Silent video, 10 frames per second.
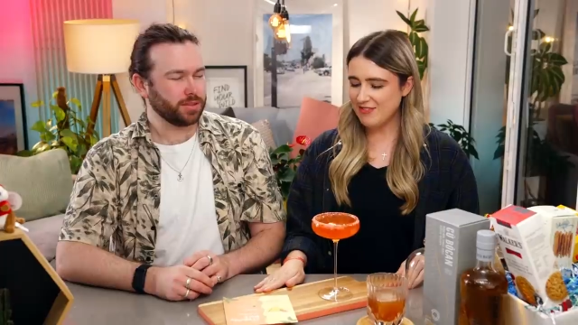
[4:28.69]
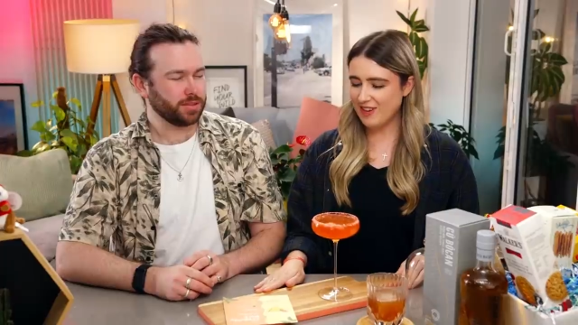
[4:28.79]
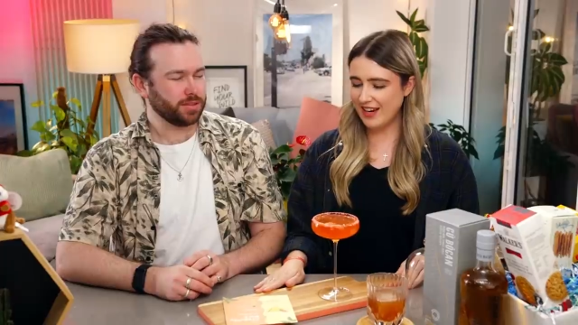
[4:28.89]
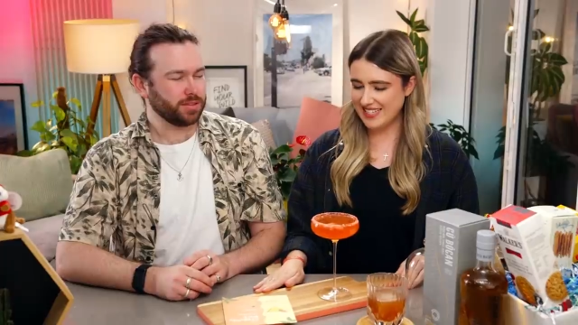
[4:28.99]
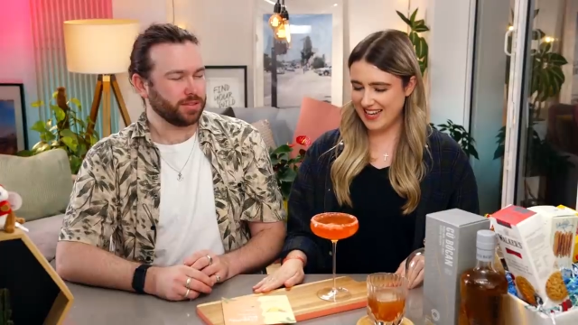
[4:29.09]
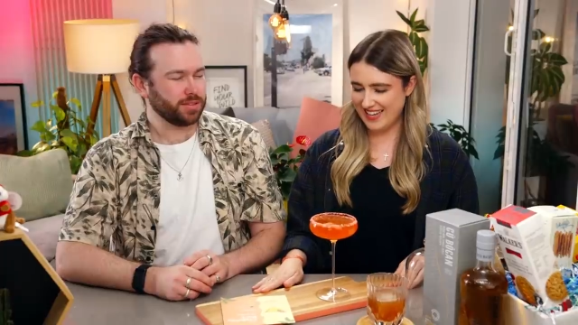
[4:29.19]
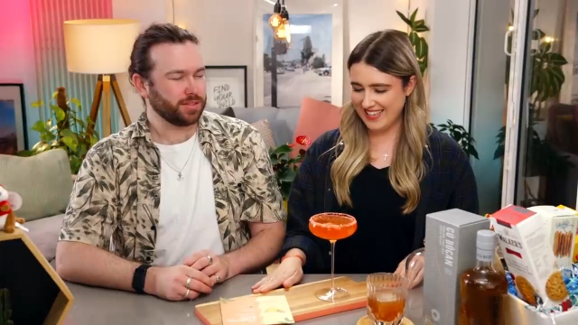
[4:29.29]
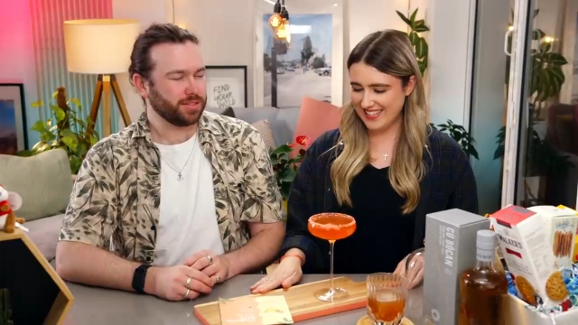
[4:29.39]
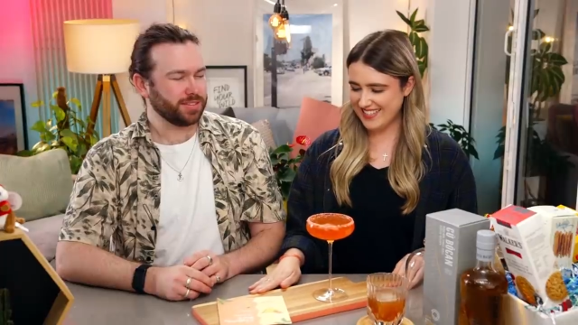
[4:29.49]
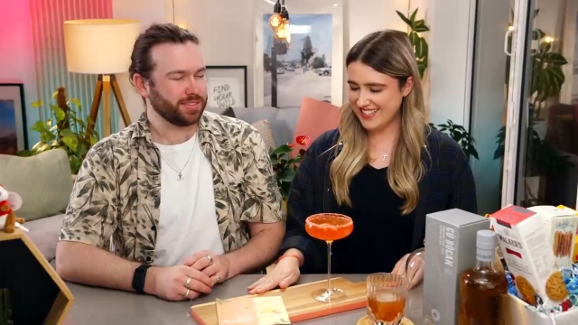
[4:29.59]
Speaker 1: Right,
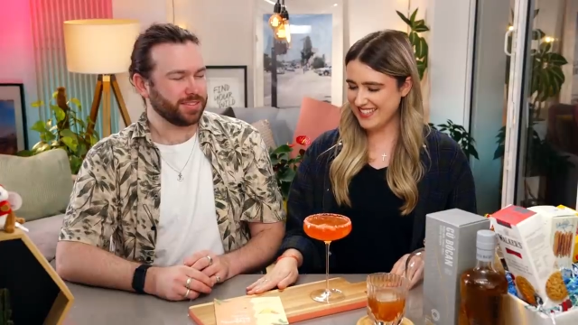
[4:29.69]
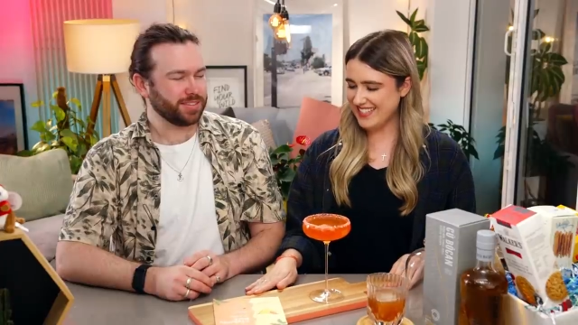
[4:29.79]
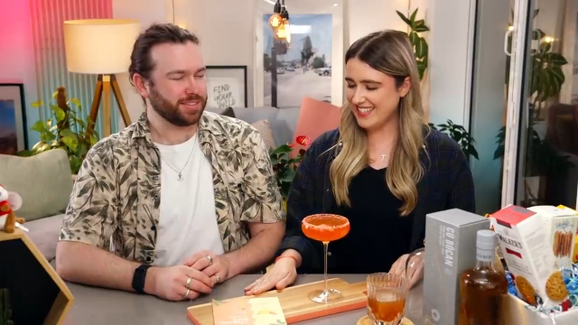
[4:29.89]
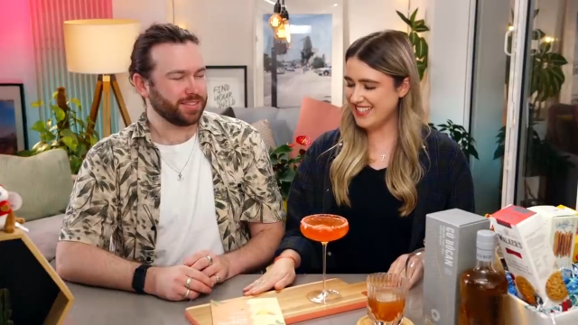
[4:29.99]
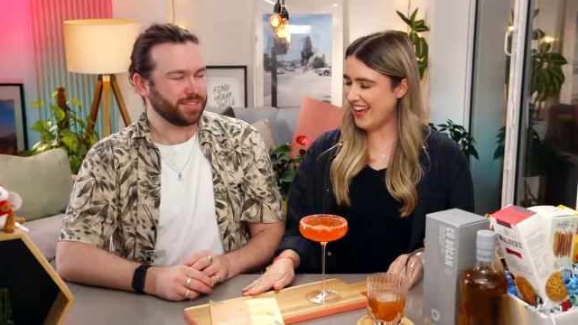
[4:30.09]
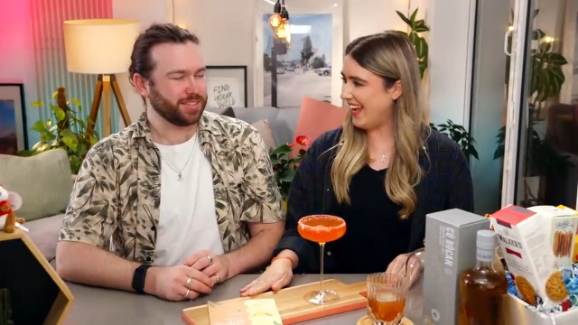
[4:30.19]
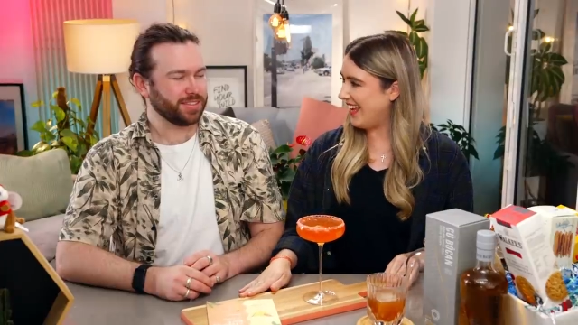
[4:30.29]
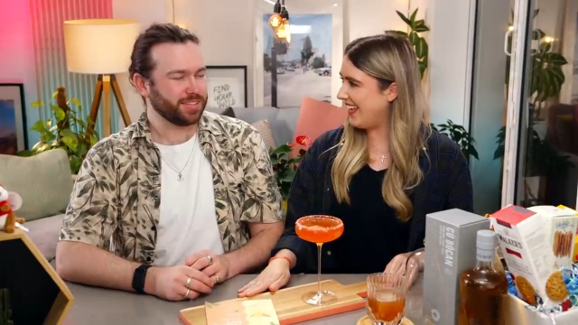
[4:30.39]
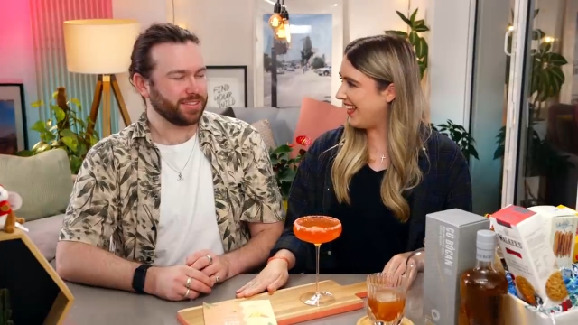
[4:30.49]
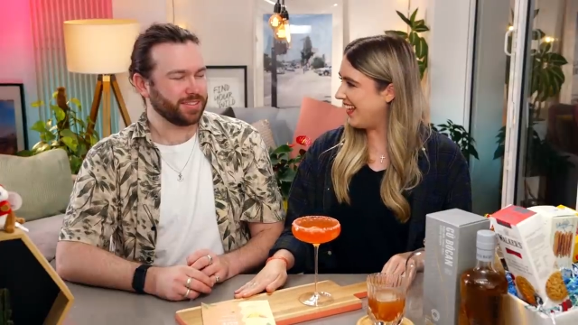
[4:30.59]
Alex,
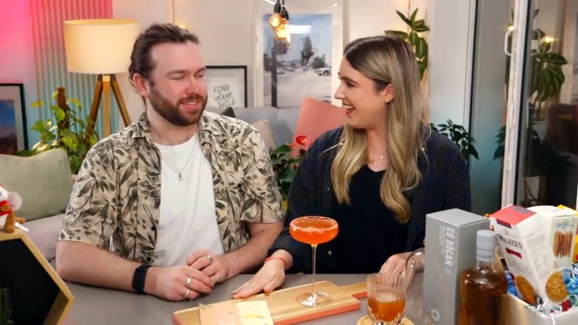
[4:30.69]
today